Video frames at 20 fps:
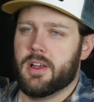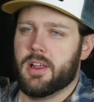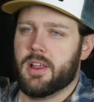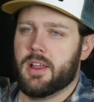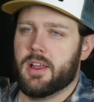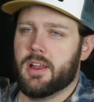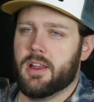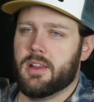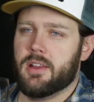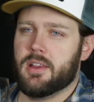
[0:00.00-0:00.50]

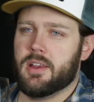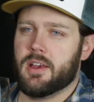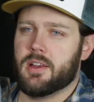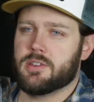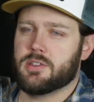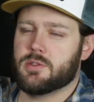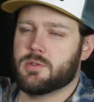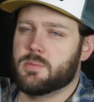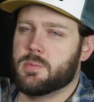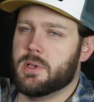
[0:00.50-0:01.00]
and
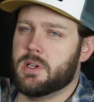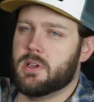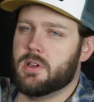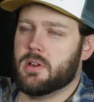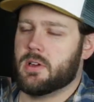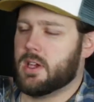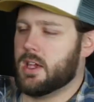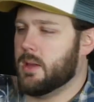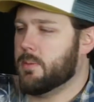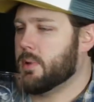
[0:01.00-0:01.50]
just
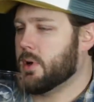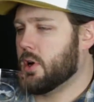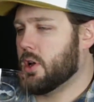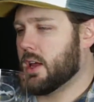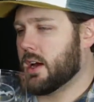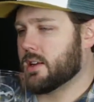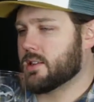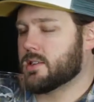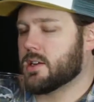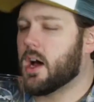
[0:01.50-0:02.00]
keep it on
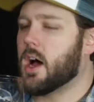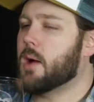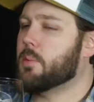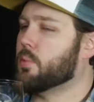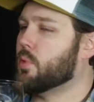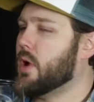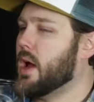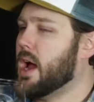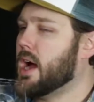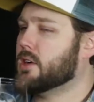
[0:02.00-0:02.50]
like a
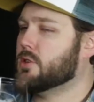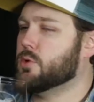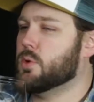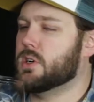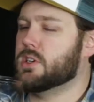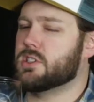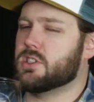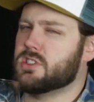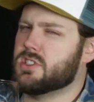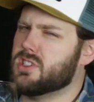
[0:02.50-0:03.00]
top rack to
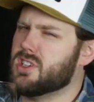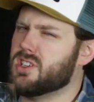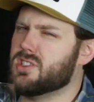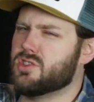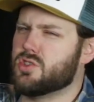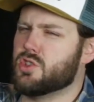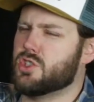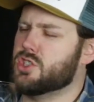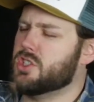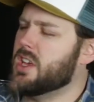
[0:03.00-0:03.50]
where it's
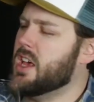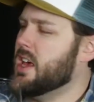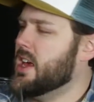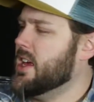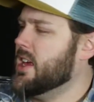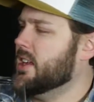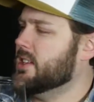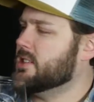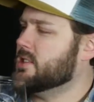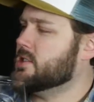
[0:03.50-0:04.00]
just
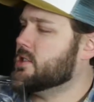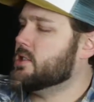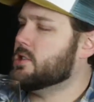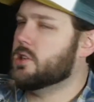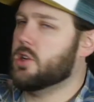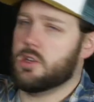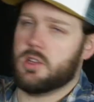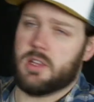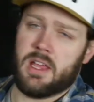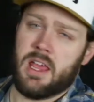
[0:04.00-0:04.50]
it's
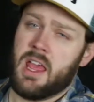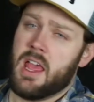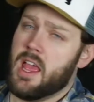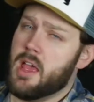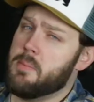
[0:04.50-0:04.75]
slowly.